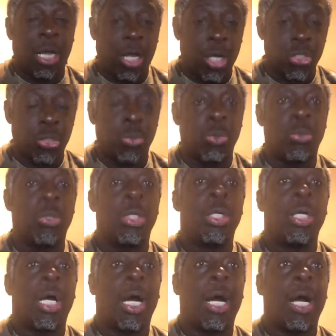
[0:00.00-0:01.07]
Arsenal,
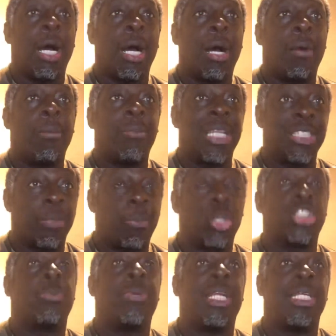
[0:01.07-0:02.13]
there's a
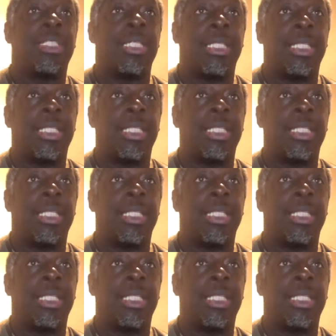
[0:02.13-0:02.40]
possibility